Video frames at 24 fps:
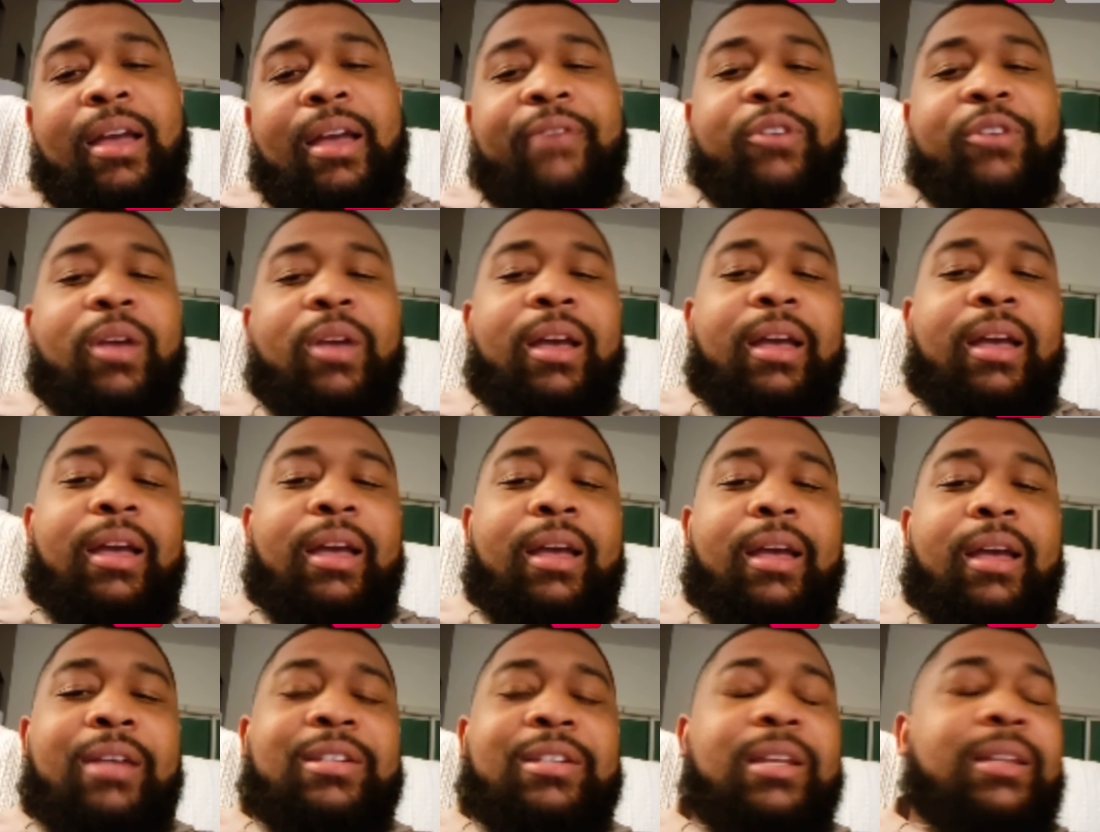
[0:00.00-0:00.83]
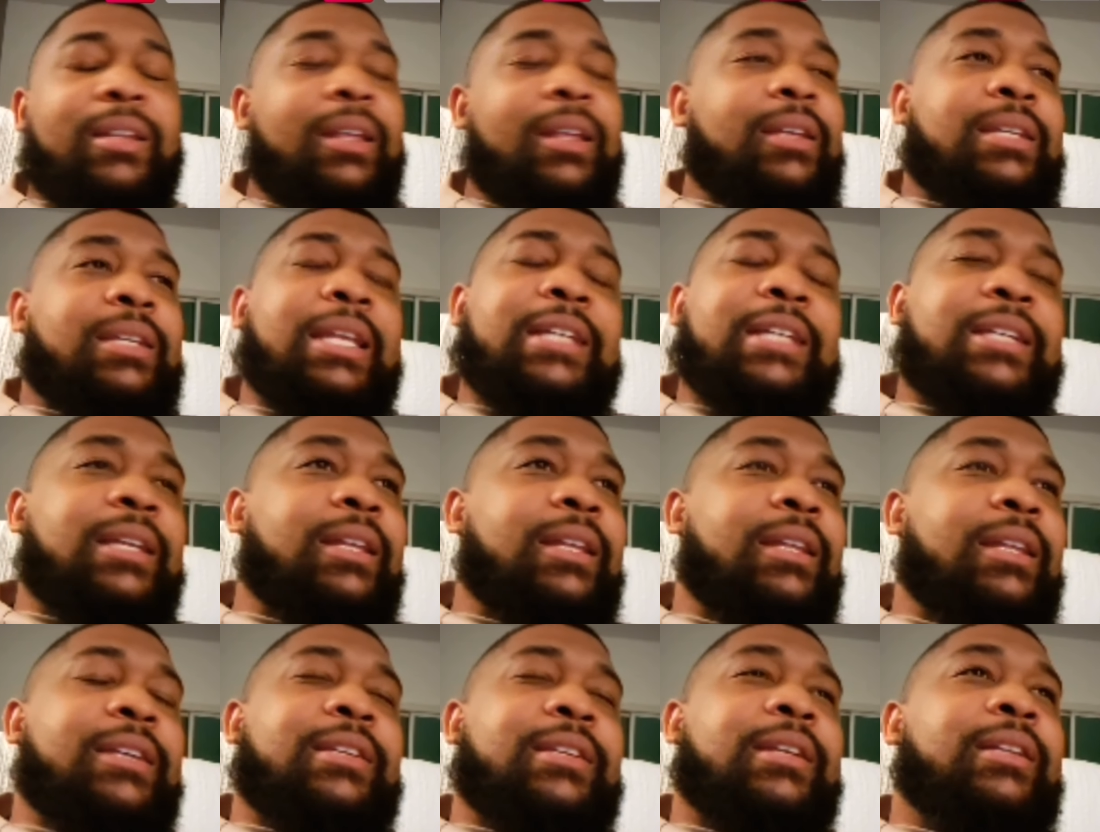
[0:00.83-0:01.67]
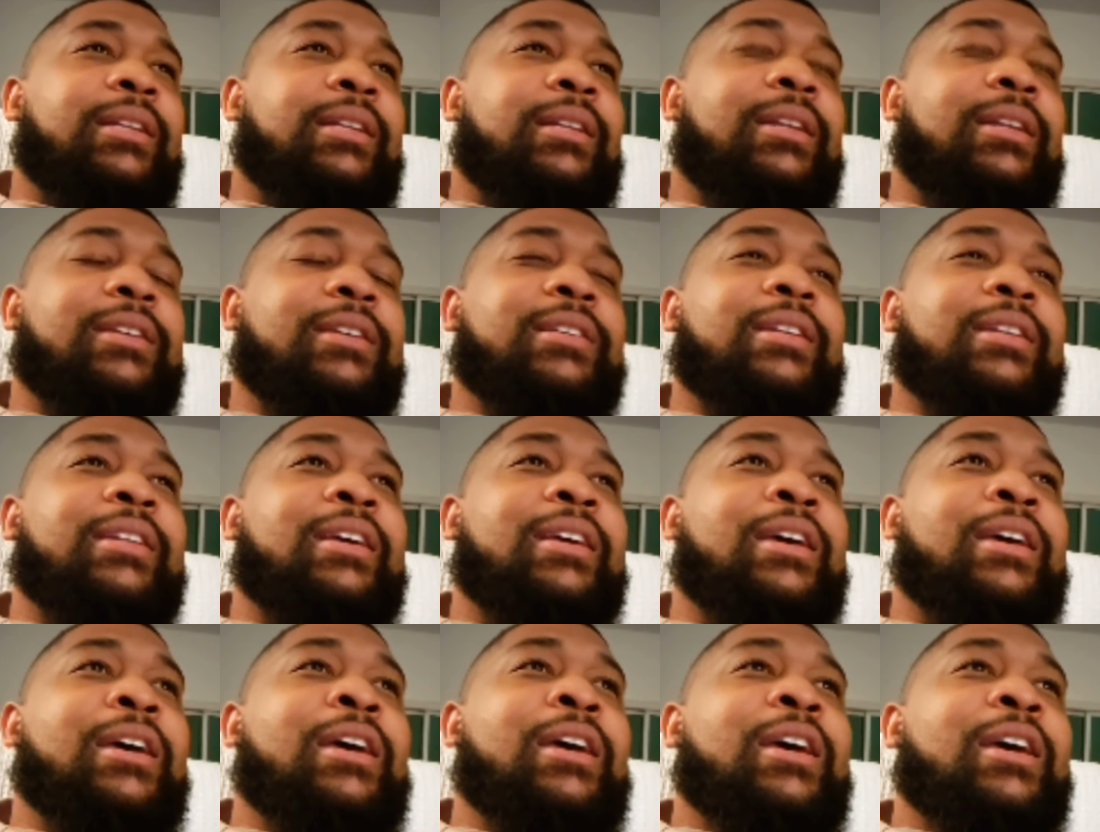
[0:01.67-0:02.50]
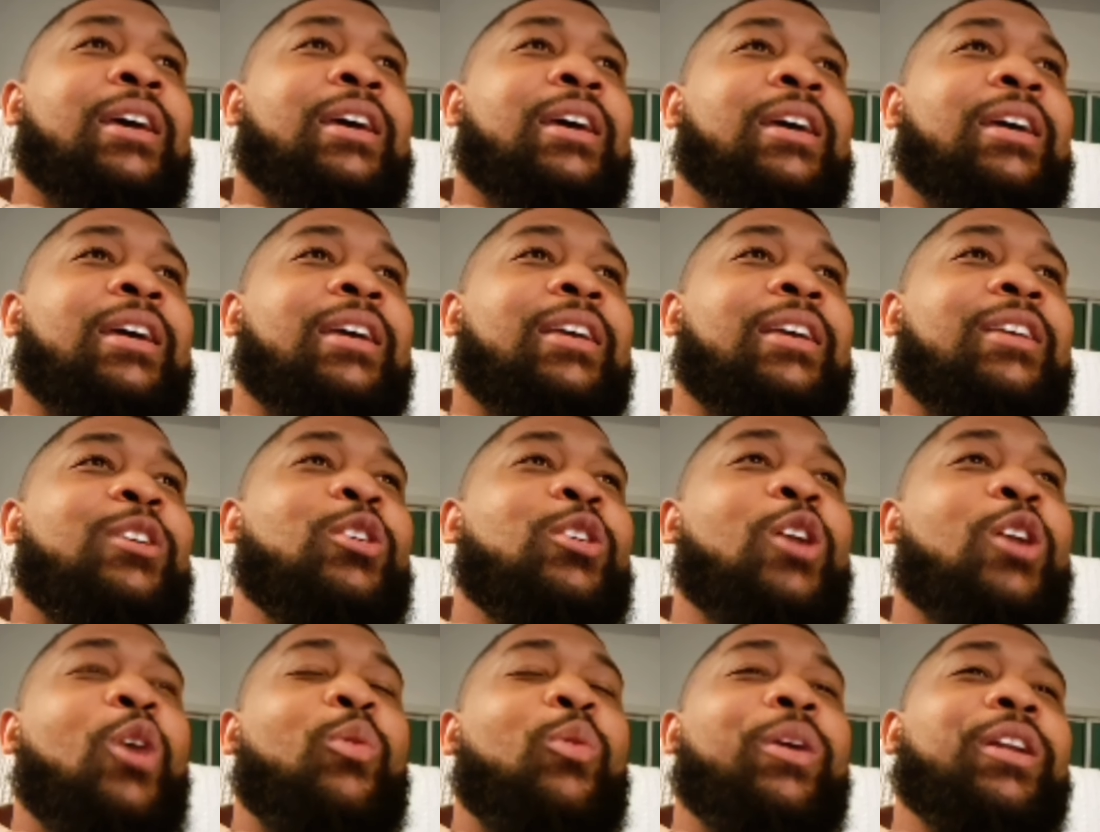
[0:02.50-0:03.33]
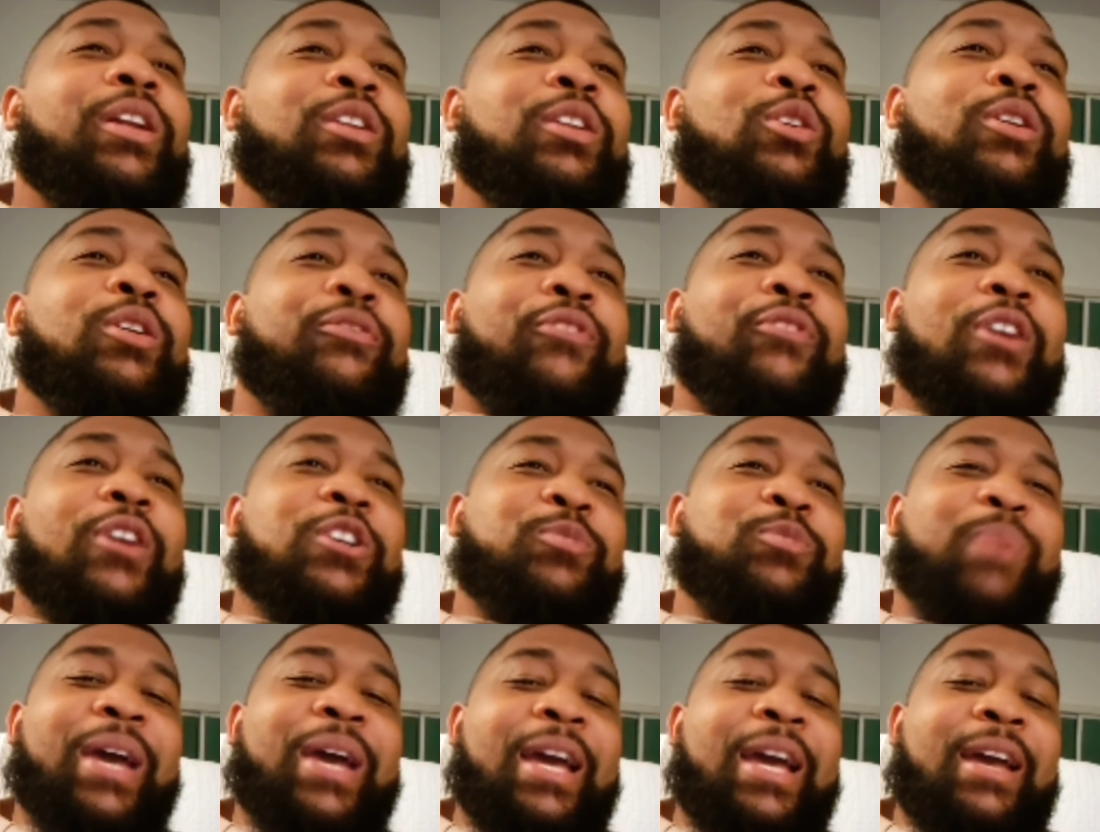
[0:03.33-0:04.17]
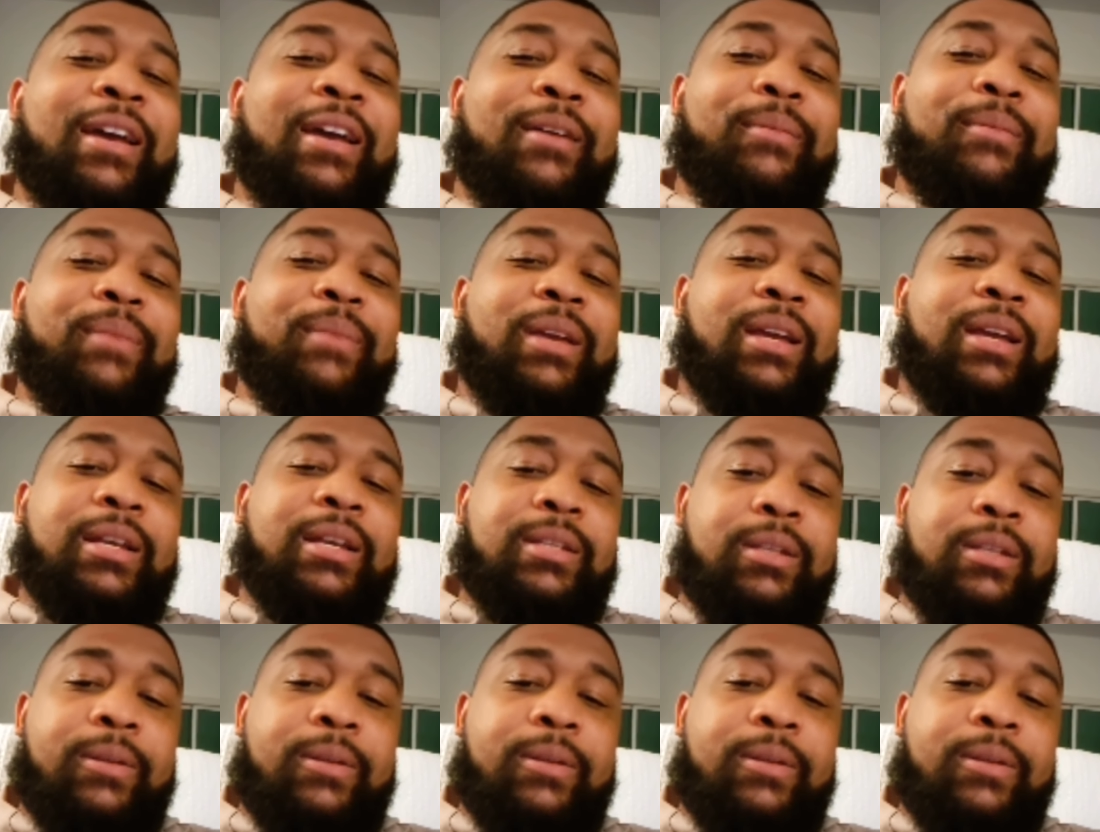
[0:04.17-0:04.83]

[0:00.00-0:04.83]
Yeah, listen. You don't want to do the first bet because